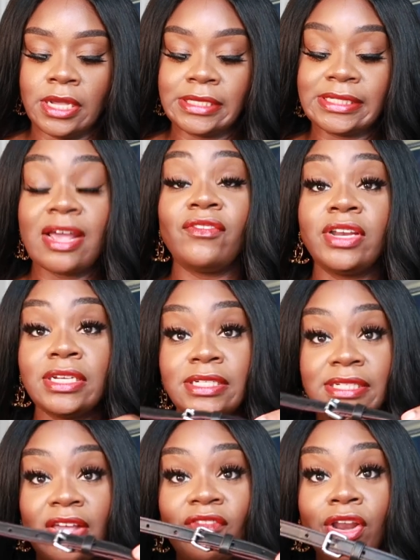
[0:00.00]
seven,
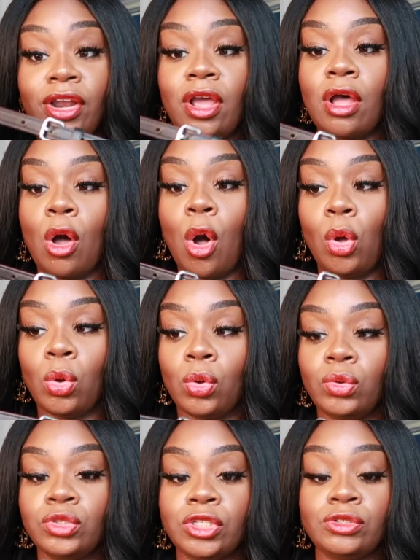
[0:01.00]
seven
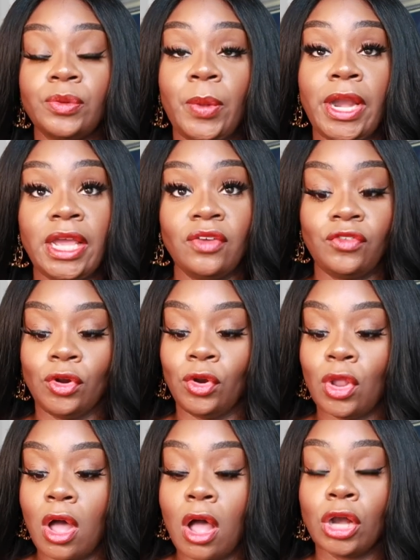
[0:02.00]
holes. So depending if you're
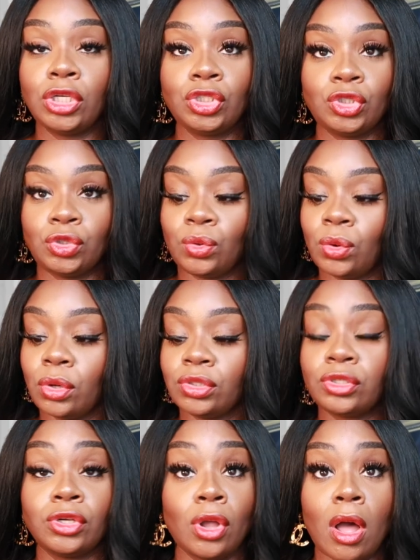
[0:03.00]
long,
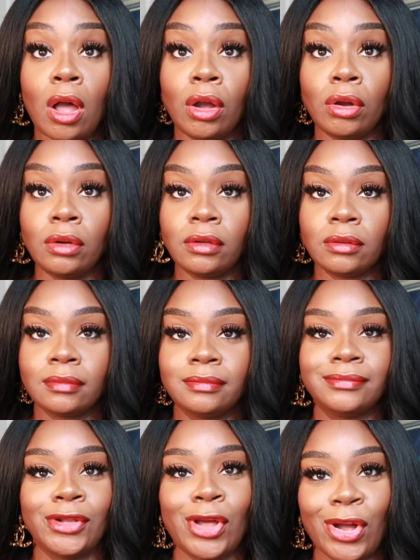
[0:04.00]
long,
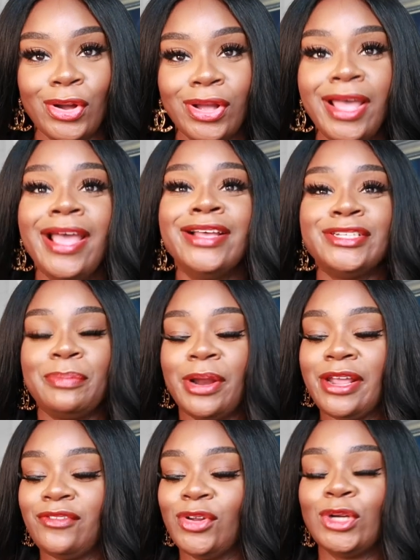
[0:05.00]
long,
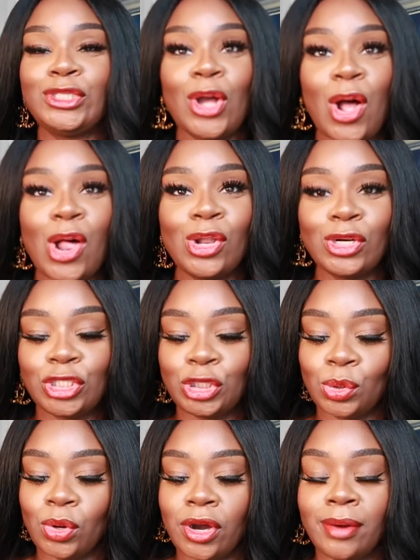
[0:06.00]
depending if you're tall or
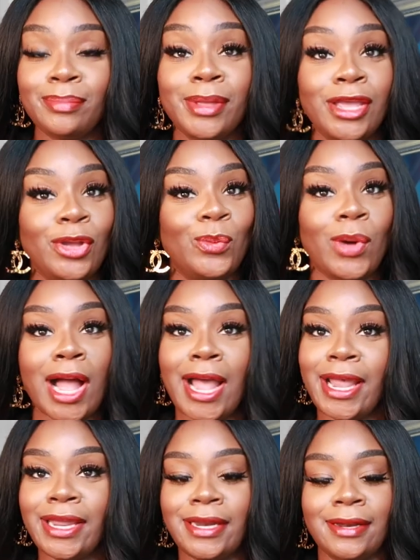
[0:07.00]
short, big,
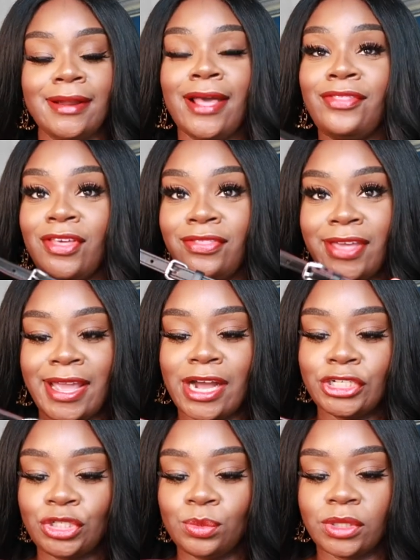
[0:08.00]
wide, I think they
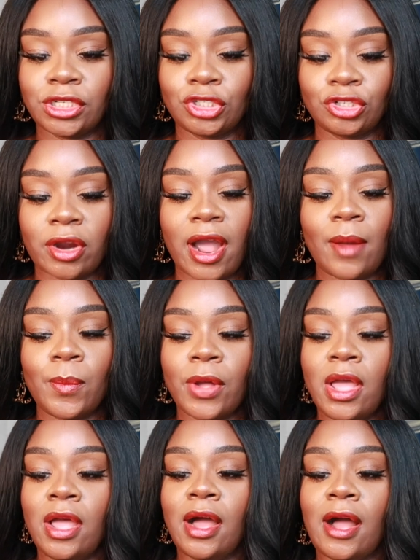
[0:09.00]
got you with the strap.
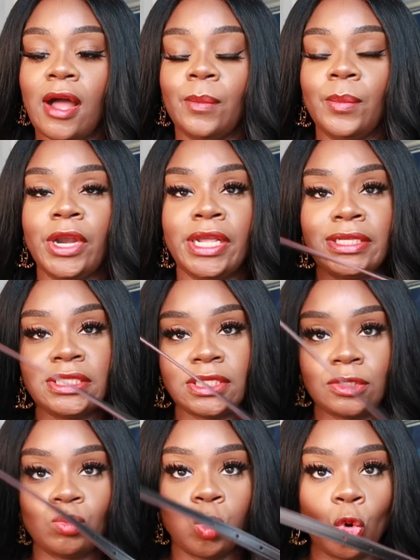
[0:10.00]
Um, it
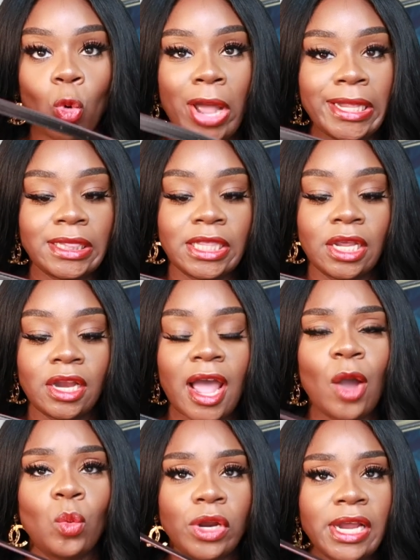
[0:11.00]
is quite thin.
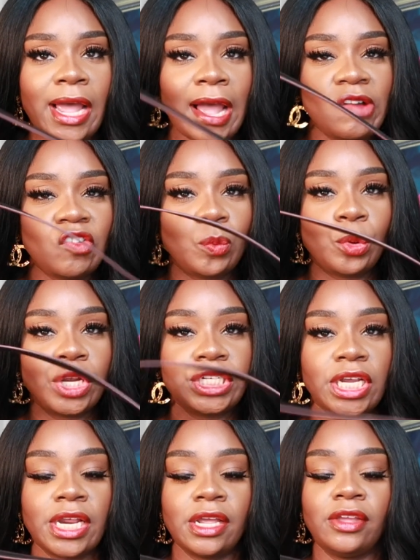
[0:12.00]
I would have
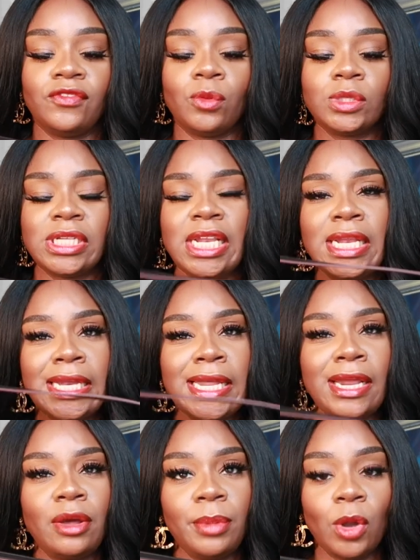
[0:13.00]
appreciated if it was a
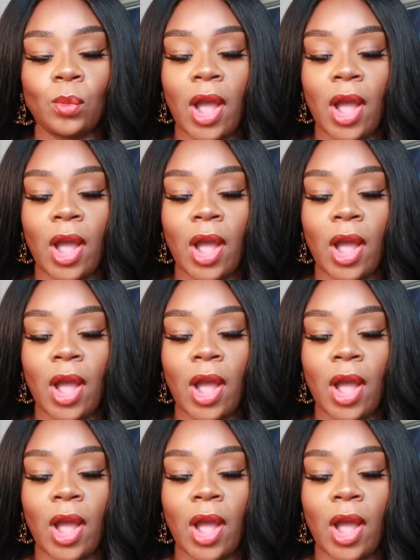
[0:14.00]
little bit